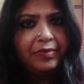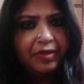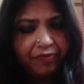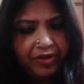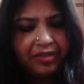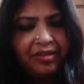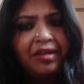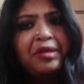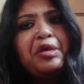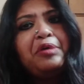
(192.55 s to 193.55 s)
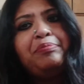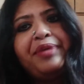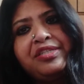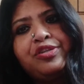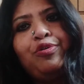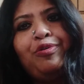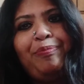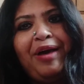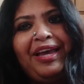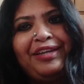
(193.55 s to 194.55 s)
Vinata bids
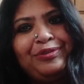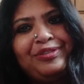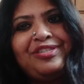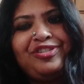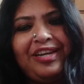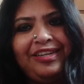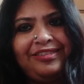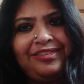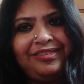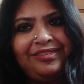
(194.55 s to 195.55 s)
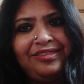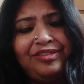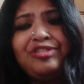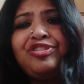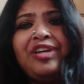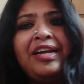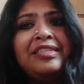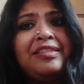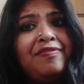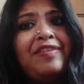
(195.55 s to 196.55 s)
goodbye to this child. This child
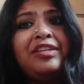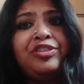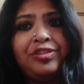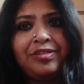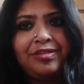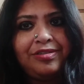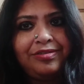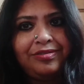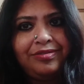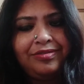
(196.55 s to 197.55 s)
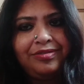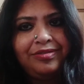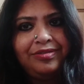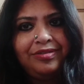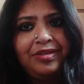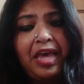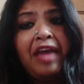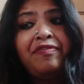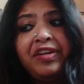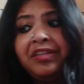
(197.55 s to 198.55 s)
vanishes. And
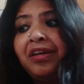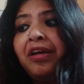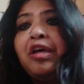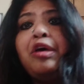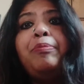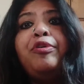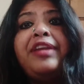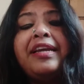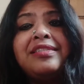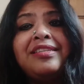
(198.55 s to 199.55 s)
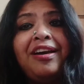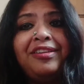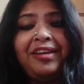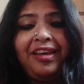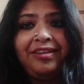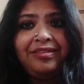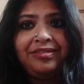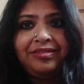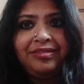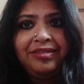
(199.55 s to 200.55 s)
Vinata protects the other egg.
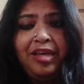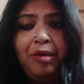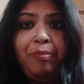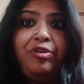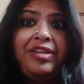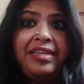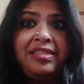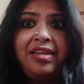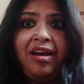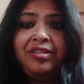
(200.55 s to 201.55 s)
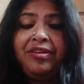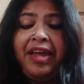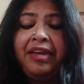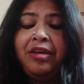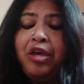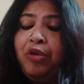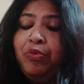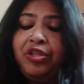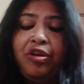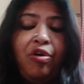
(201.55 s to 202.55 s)
Protects the other egg with
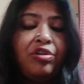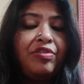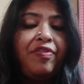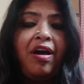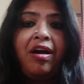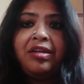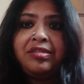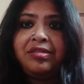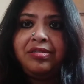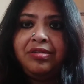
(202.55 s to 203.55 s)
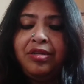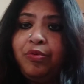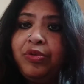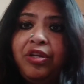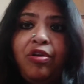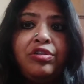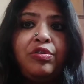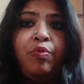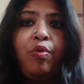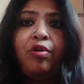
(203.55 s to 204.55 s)
a lot of heart, with a lot of
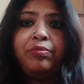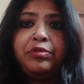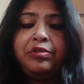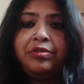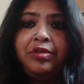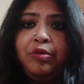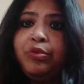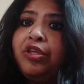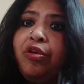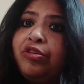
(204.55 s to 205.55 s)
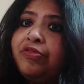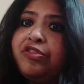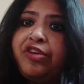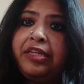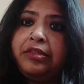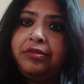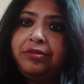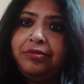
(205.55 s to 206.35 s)
warmth, with a lot of strength.